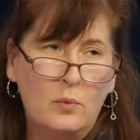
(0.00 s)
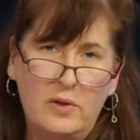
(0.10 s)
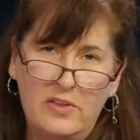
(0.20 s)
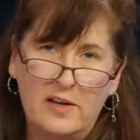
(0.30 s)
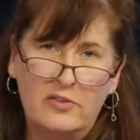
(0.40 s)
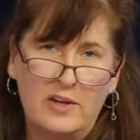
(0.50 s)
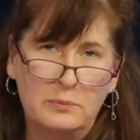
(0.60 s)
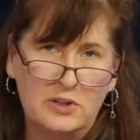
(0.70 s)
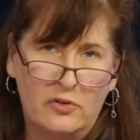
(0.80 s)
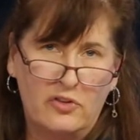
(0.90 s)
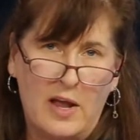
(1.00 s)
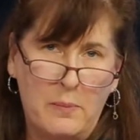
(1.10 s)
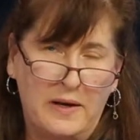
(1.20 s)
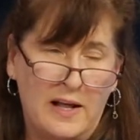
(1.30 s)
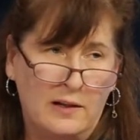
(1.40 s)
with the exception of
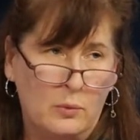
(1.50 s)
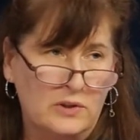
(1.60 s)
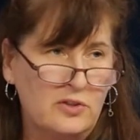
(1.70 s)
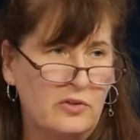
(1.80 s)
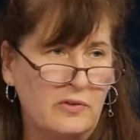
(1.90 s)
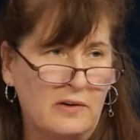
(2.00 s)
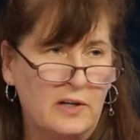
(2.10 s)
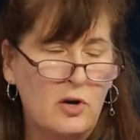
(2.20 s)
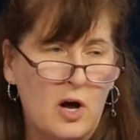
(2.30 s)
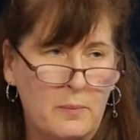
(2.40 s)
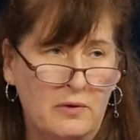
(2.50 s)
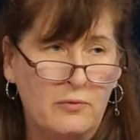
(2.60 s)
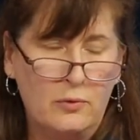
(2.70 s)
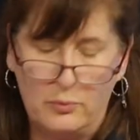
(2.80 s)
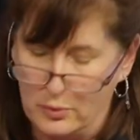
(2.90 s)
salmonella, which is a very common
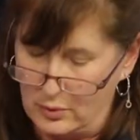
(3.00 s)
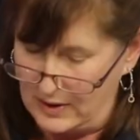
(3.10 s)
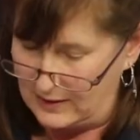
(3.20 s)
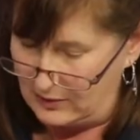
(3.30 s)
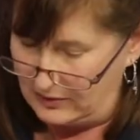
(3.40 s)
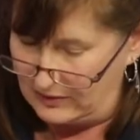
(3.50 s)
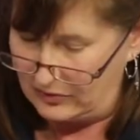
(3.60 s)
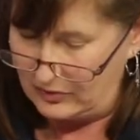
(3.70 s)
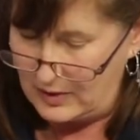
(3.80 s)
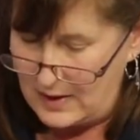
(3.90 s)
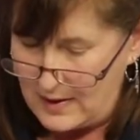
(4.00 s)
foodborne illness.